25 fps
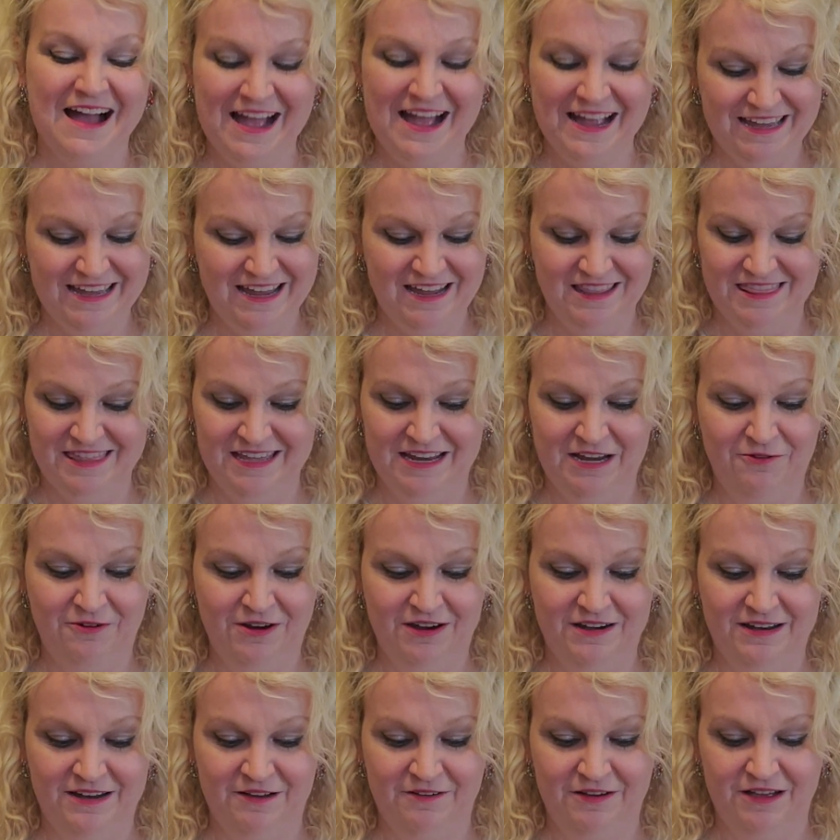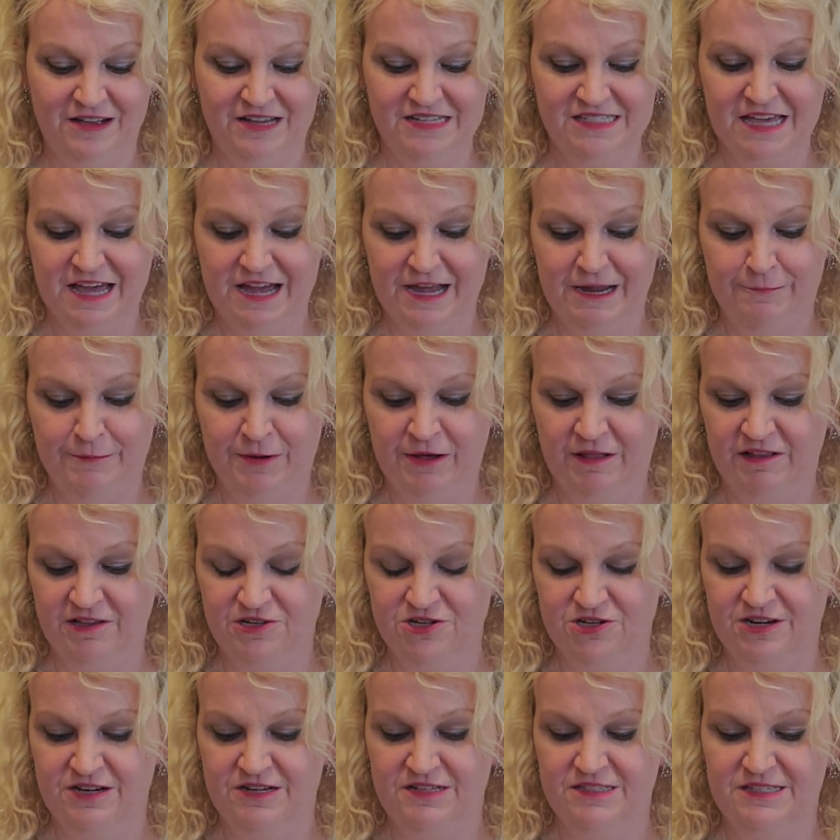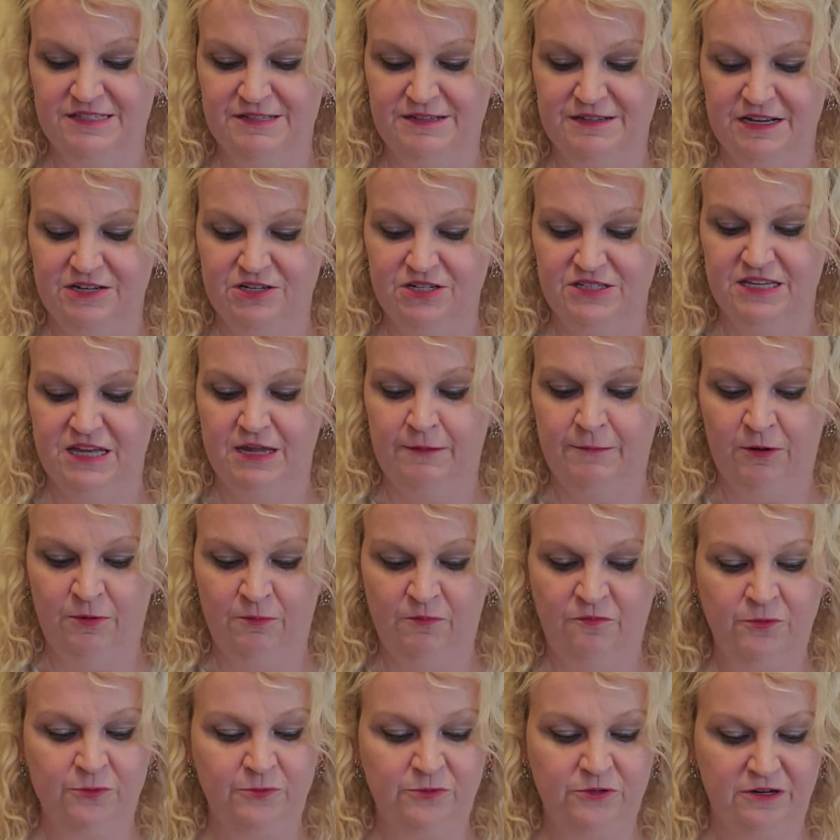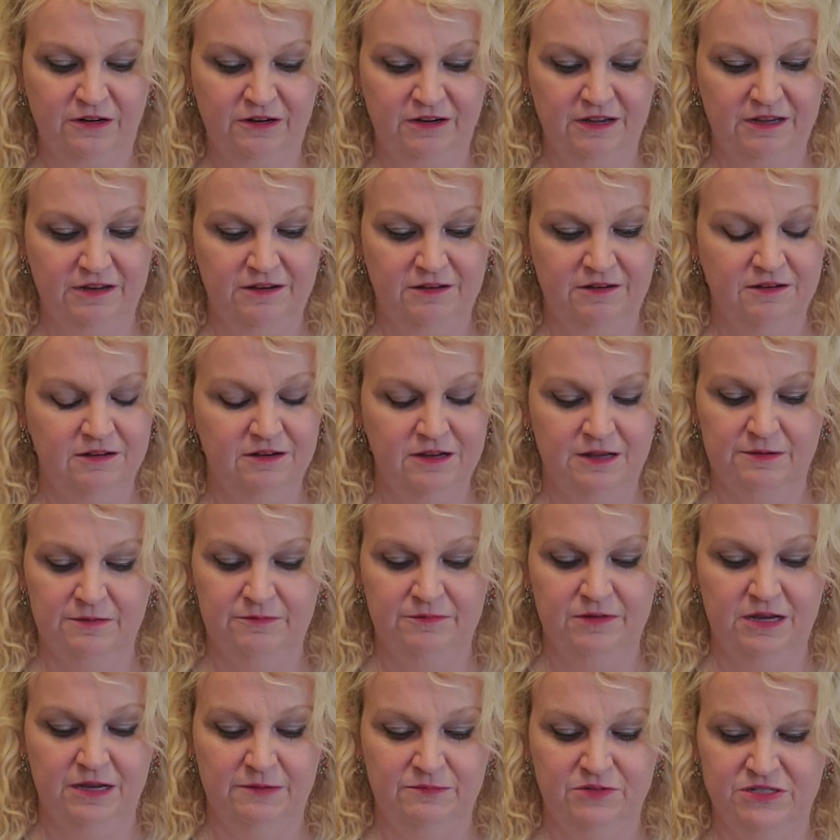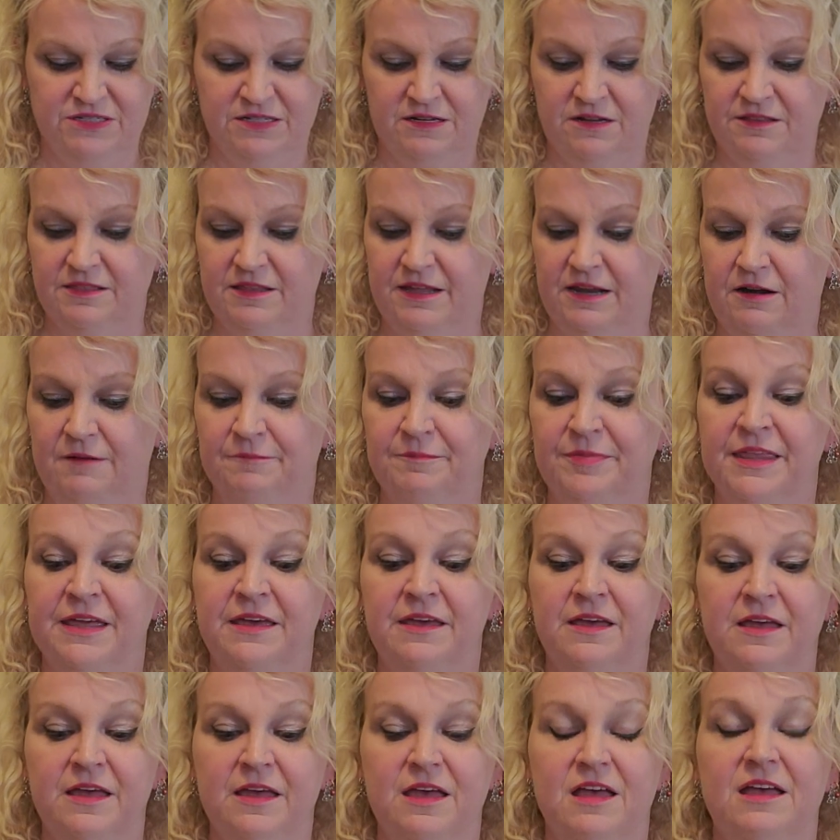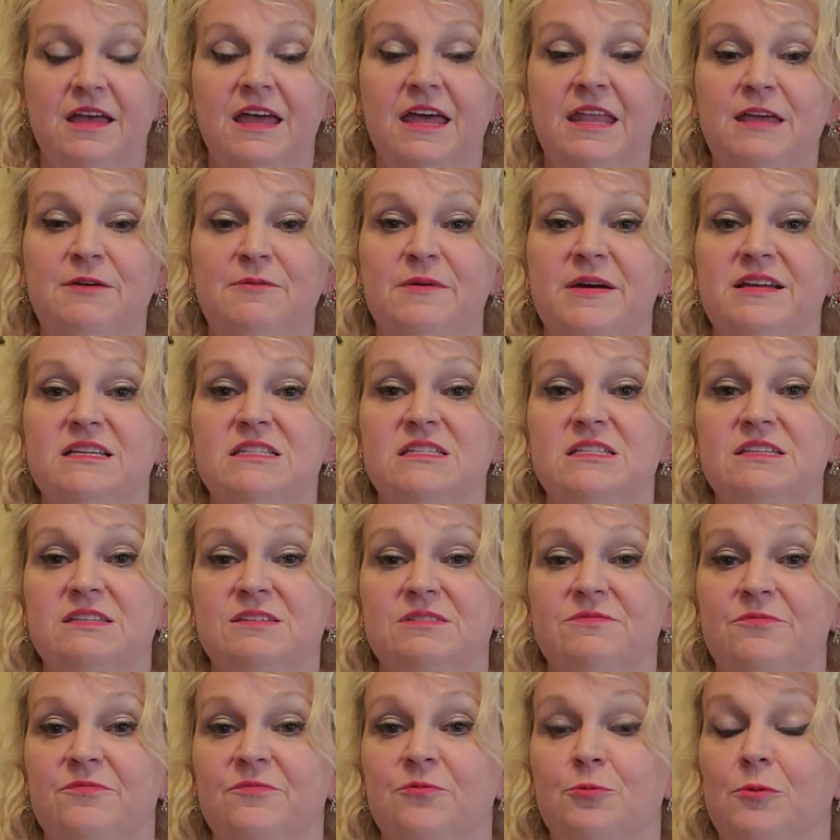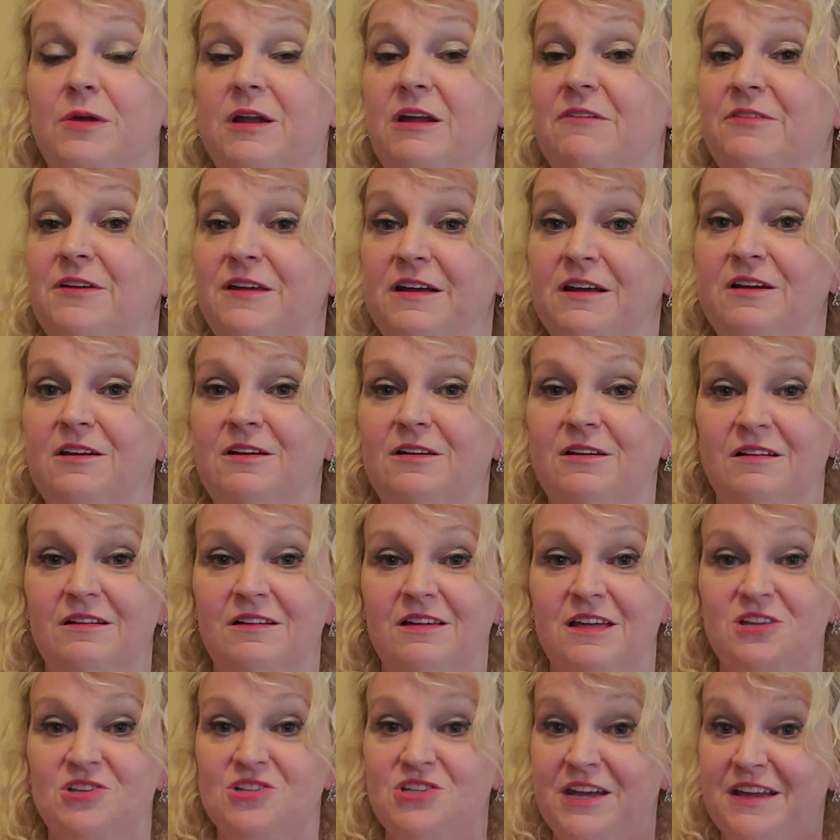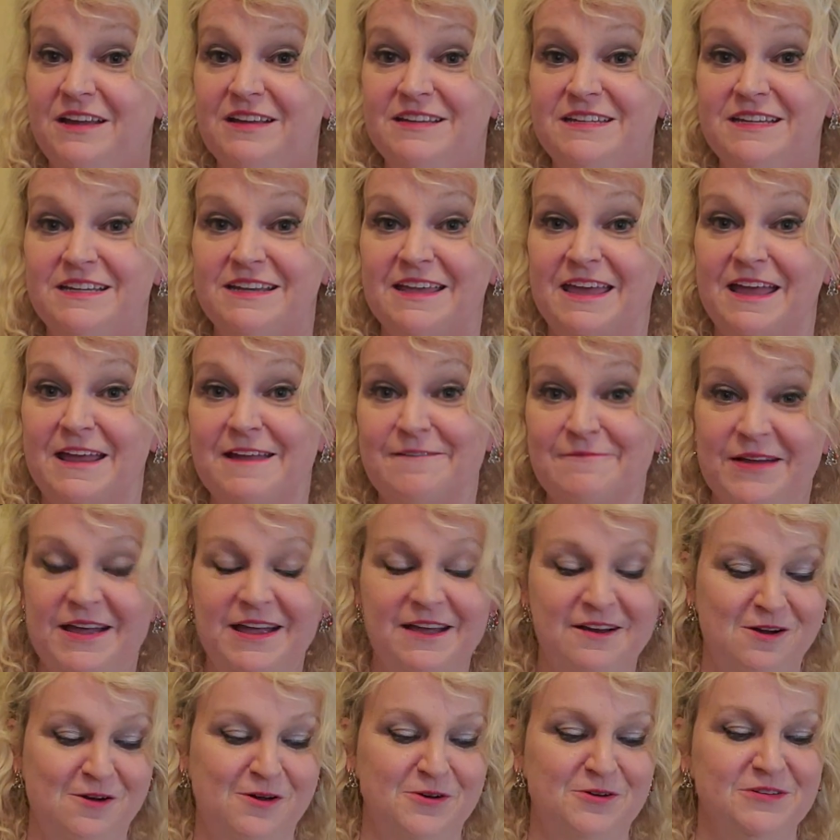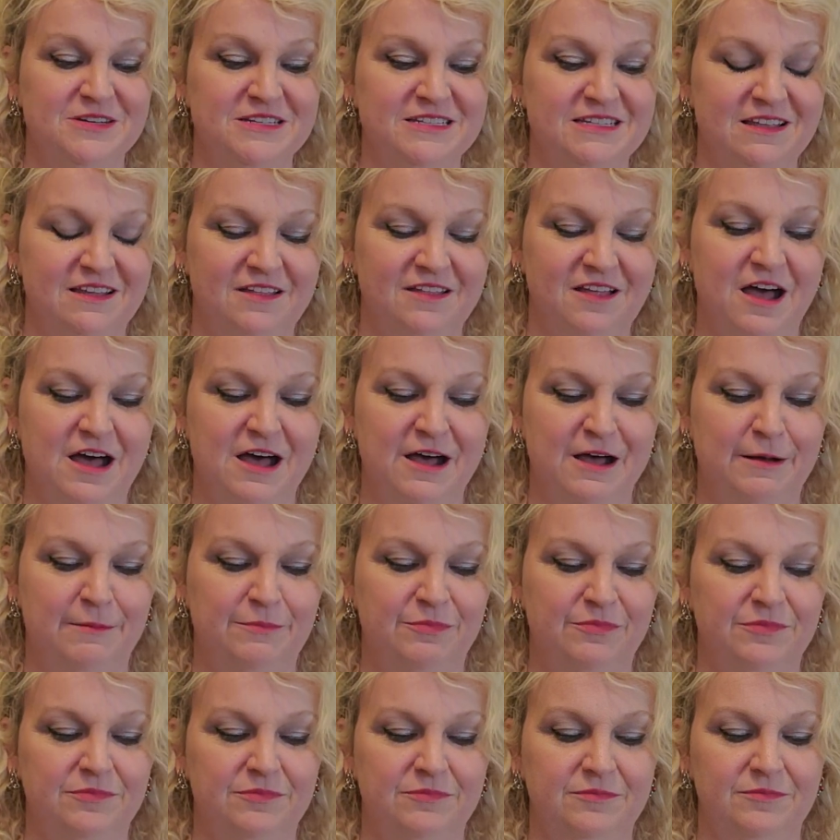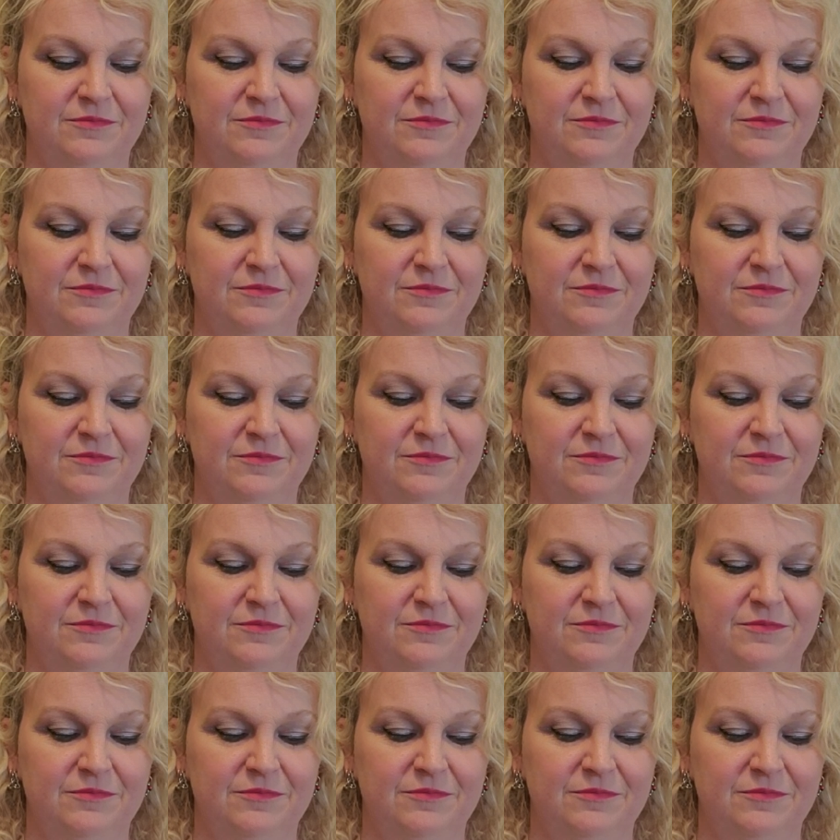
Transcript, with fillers: I can't think right now, guys. I apologize. I just came home from work, and I'm, I'm just not there. Anyways, for whatever year Enchanted came out, um,